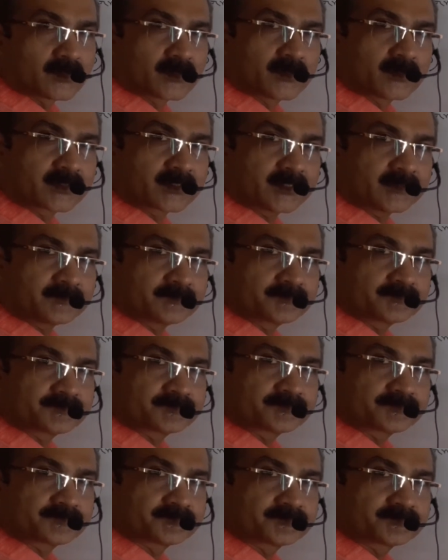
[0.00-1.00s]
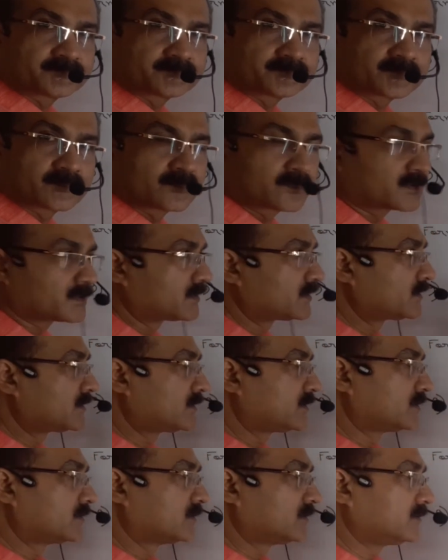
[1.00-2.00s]
Okay?
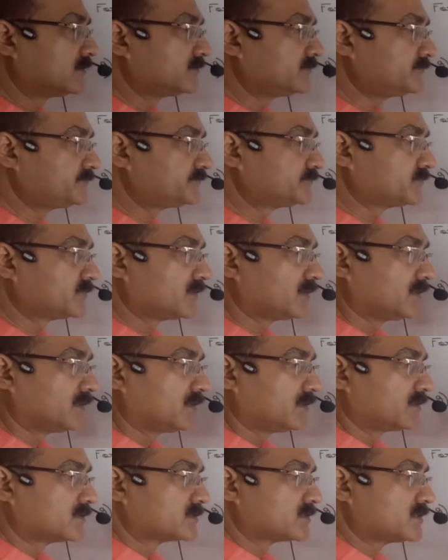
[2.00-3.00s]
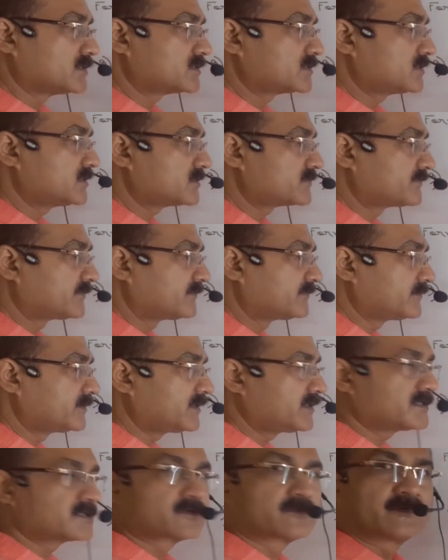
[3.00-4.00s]
Now, since this
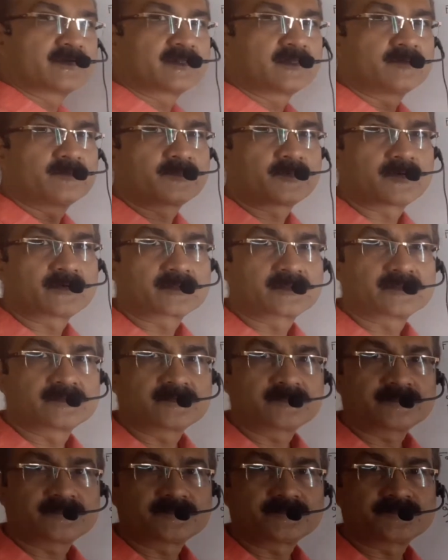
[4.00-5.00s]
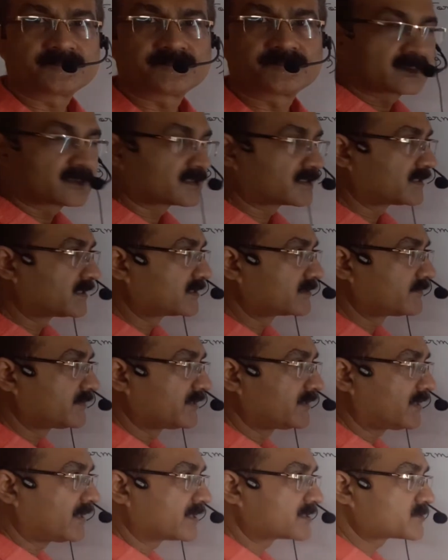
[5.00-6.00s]
formula is very important, let
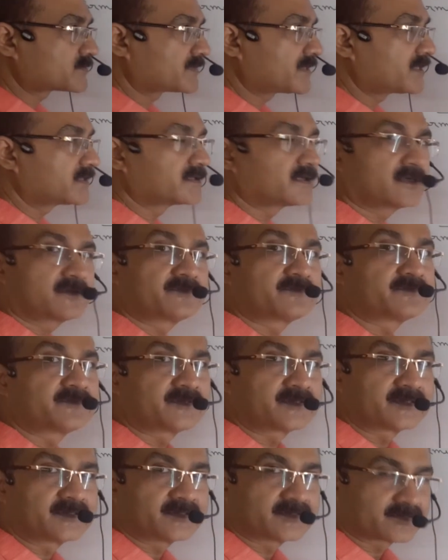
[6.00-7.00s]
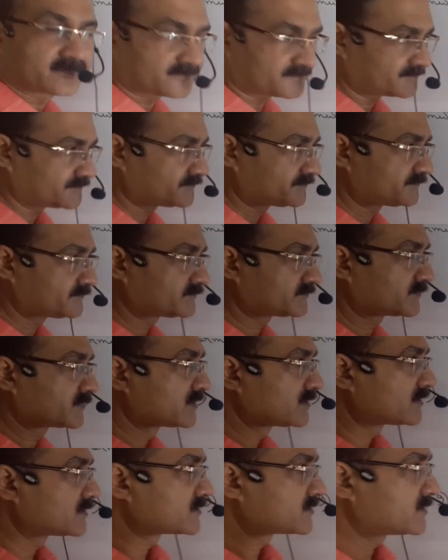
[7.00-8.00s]
me explain it further.
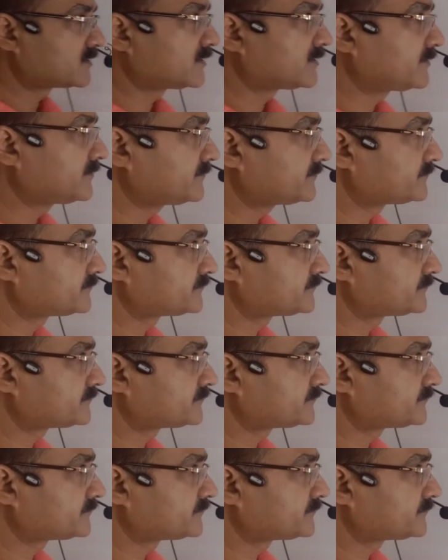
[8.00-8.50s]
Say,